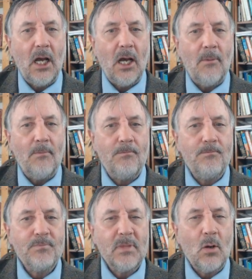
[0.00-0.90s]

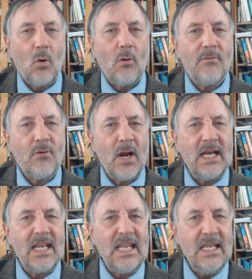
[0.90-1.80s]
Or
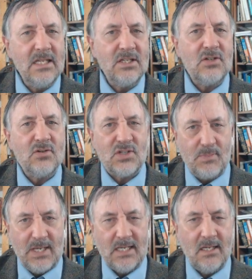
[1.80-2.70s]
Fred is to
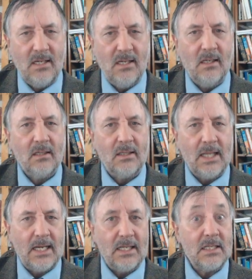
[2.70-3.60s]
speak,
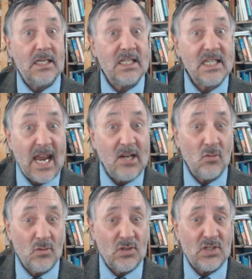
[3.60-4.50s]
that is, he's
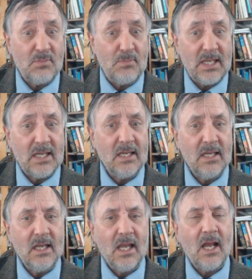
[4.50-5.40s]
scheduled to speak.
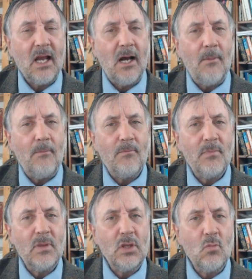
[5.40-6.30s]

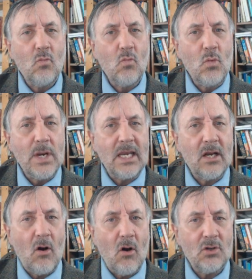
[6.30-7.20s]
We
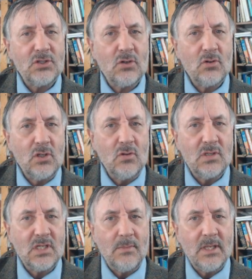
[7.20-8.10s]
can also
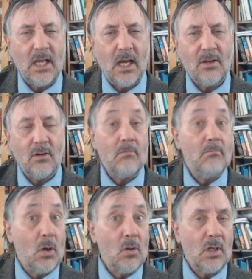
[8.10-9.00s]
use some of the other
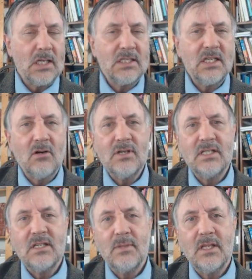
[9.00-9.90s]
modal
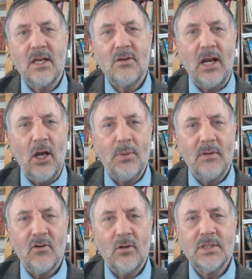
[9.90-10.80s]
auxiliaries, some of the other
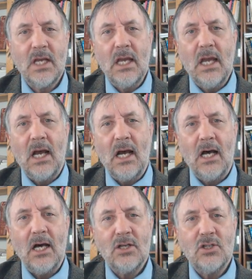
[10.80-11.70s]
helping verbs,
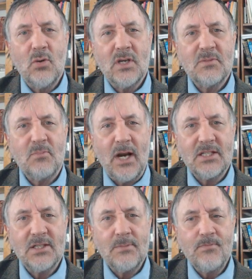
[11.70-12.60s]
to
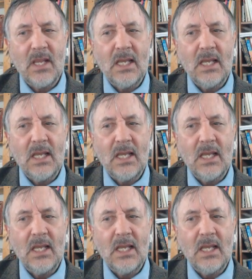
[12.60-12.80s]
express